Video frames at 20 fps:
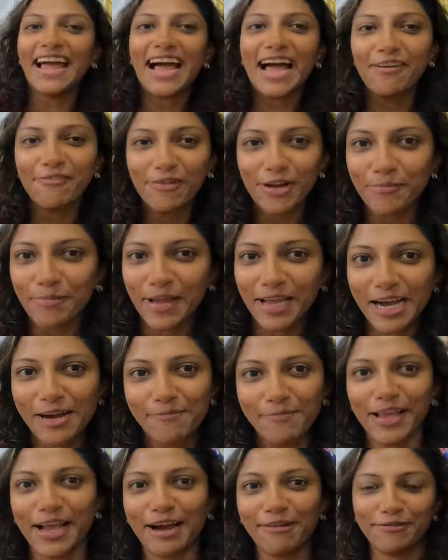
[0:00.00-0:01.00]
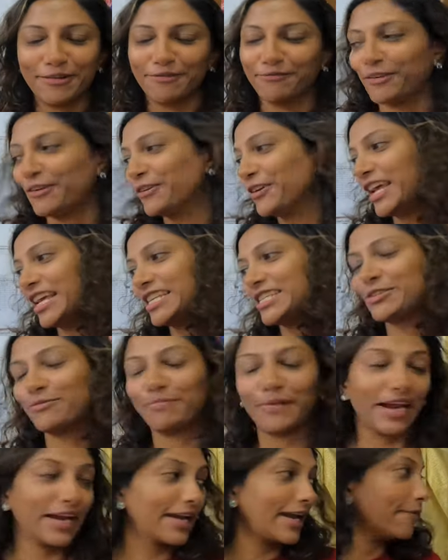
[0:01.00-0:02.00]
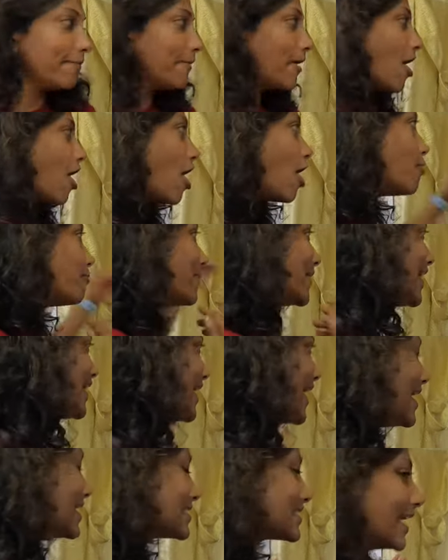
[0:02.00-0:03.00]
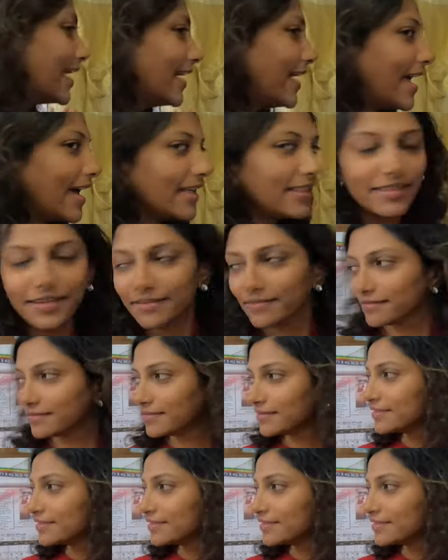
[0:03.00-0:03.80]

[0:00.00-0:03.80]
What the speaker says: and I will be coming after a few days to pick it up. How many days, Genet?